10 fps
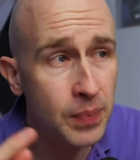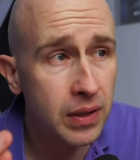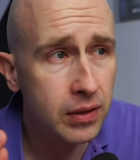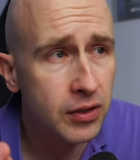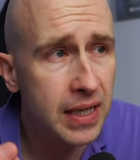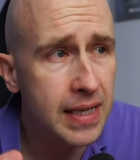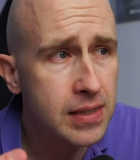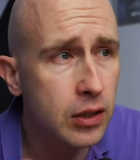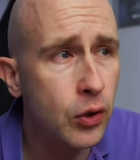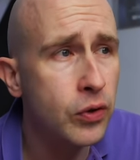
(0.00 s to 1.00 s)
But nonetheless,
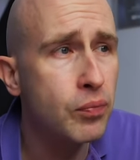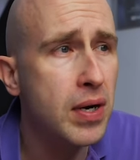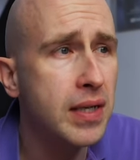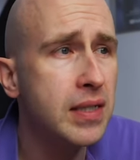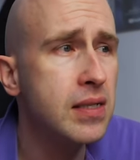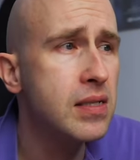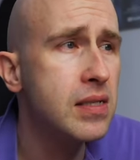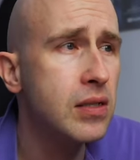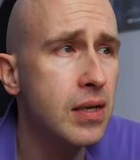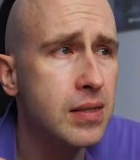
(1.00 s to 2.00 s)
the code of
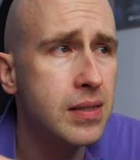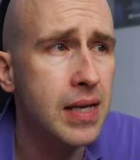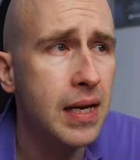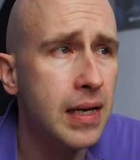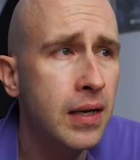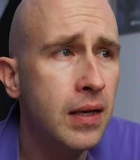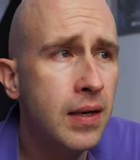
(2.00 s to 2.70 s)
practice does say